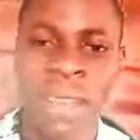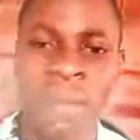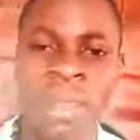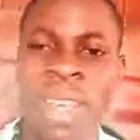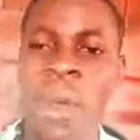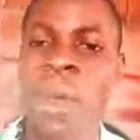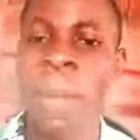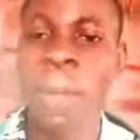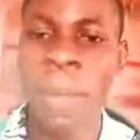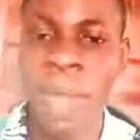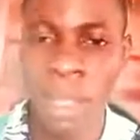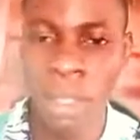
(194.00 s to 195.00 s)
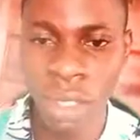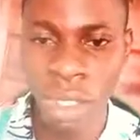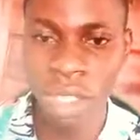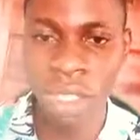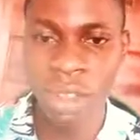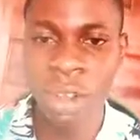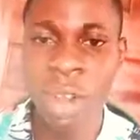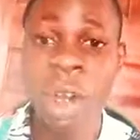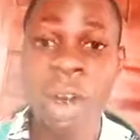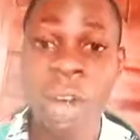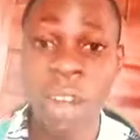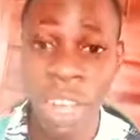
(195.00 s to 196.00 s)
They were built
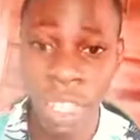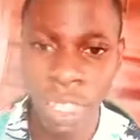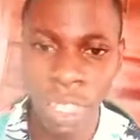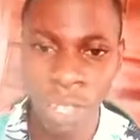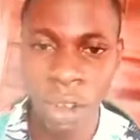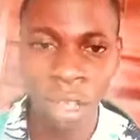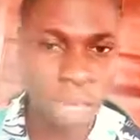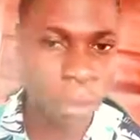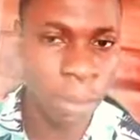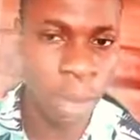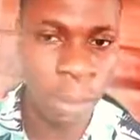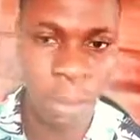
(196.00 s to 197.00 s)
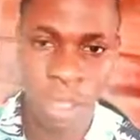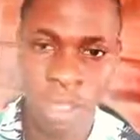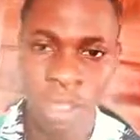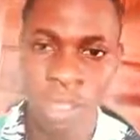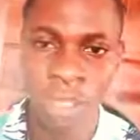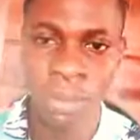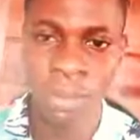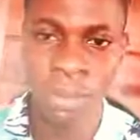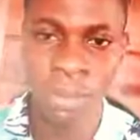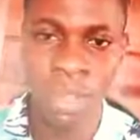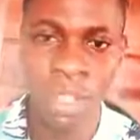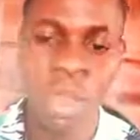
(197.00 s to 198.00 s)
already on the blueprint.
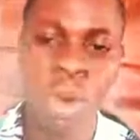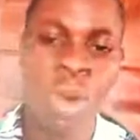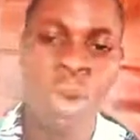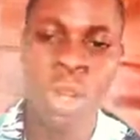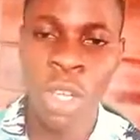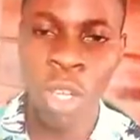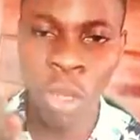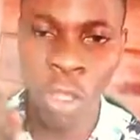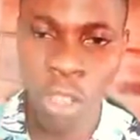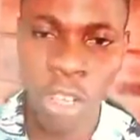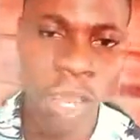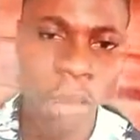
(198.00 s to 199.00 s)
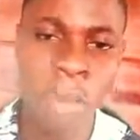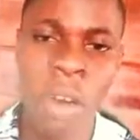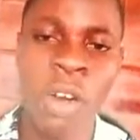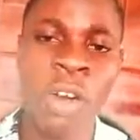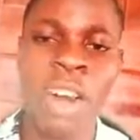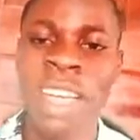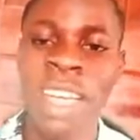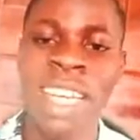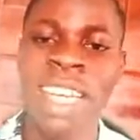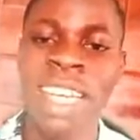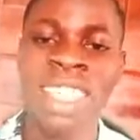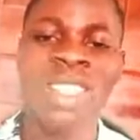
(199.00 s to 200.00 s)
So your dream already
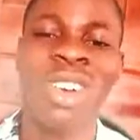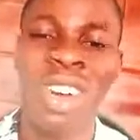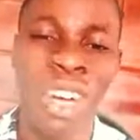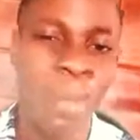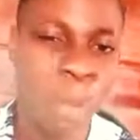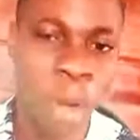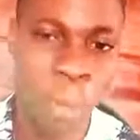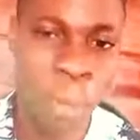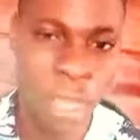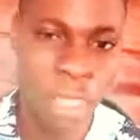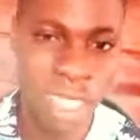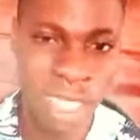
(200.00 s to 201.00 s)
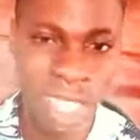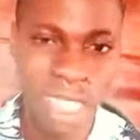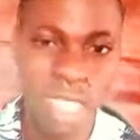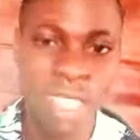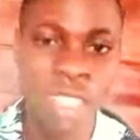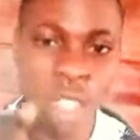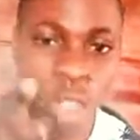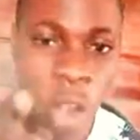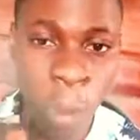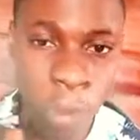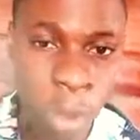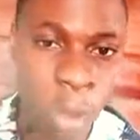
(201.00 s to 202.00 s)
is on a blueprint. It is your
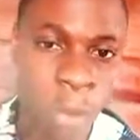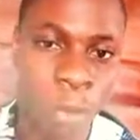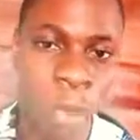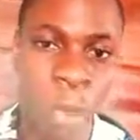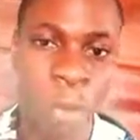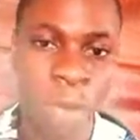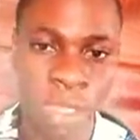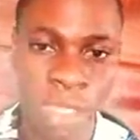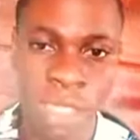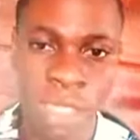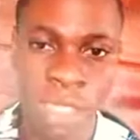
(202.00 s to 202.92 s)
blueprint.